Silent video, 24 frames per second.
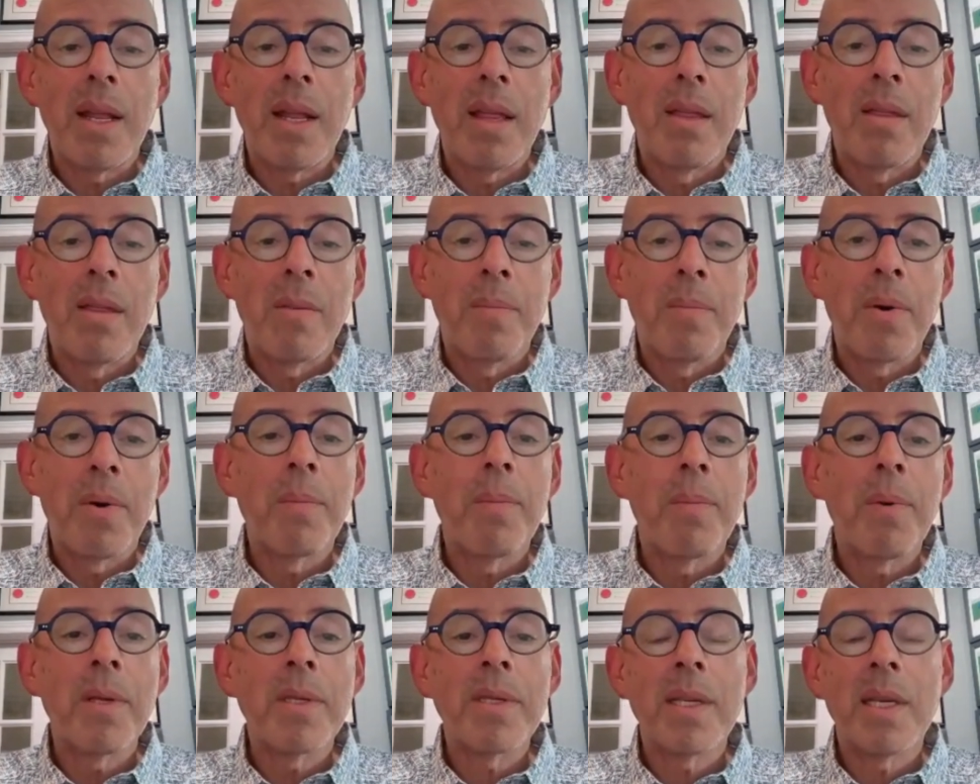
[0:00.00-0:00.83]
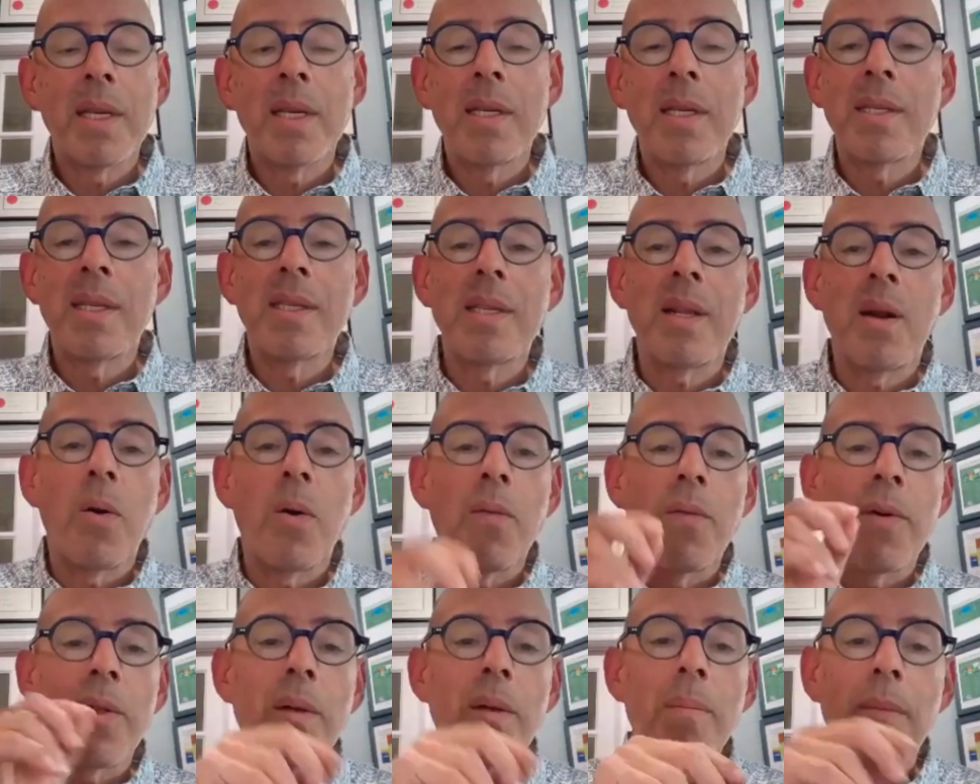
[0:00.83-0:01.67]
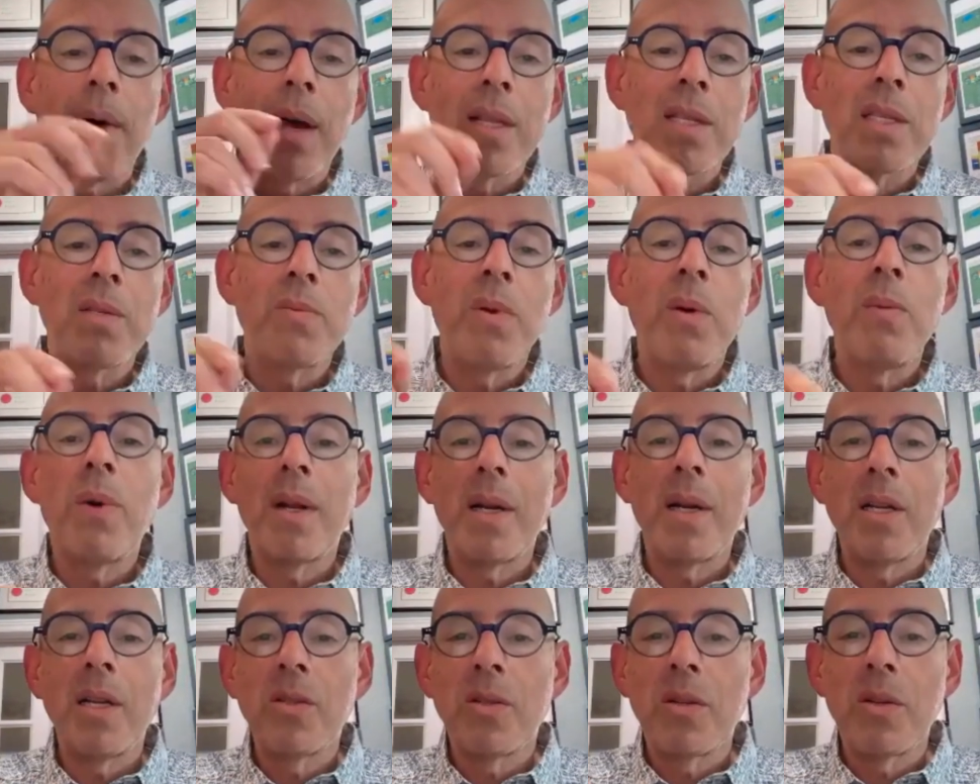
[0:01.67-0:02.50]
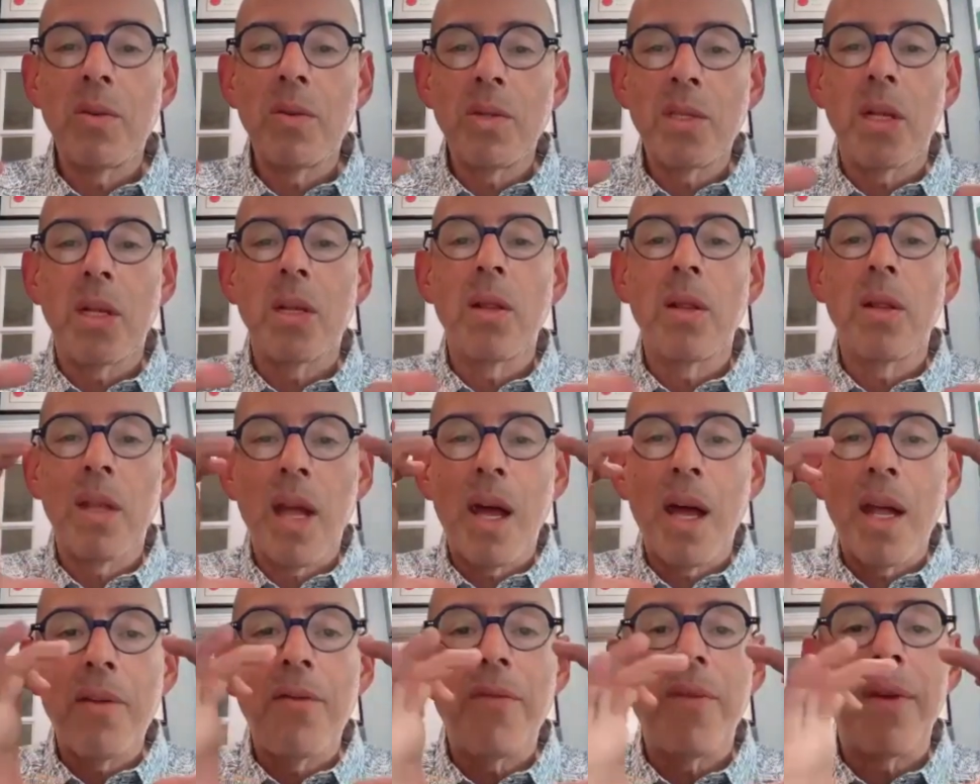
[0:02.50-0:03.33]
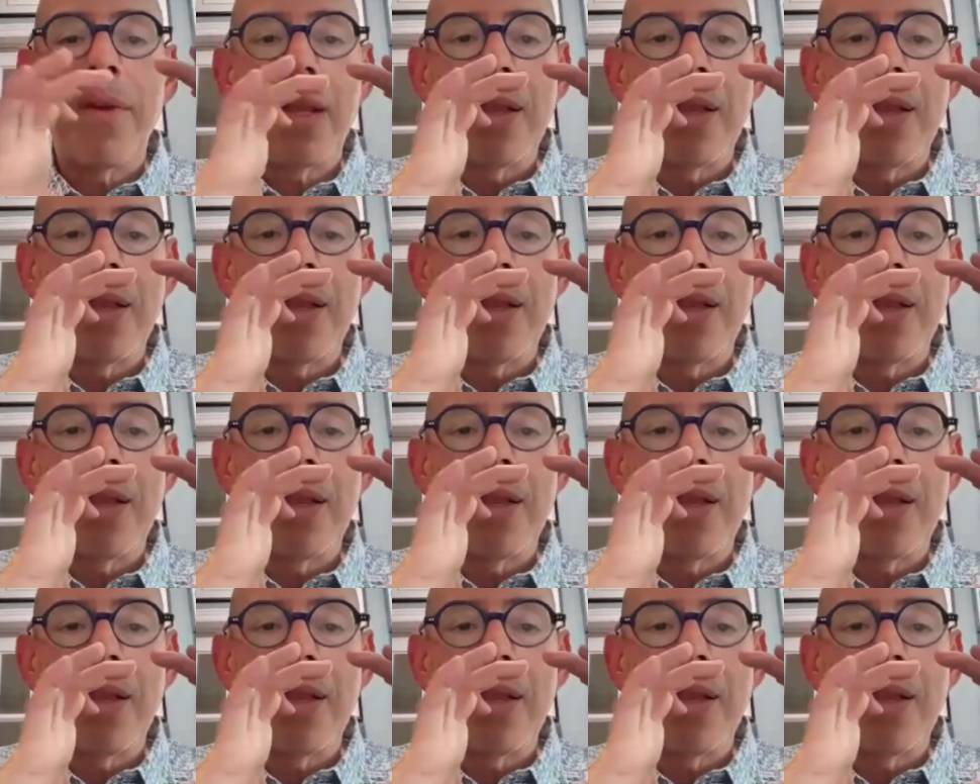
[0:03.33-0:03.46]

The purpose is that over the months, we want to introduce a lot of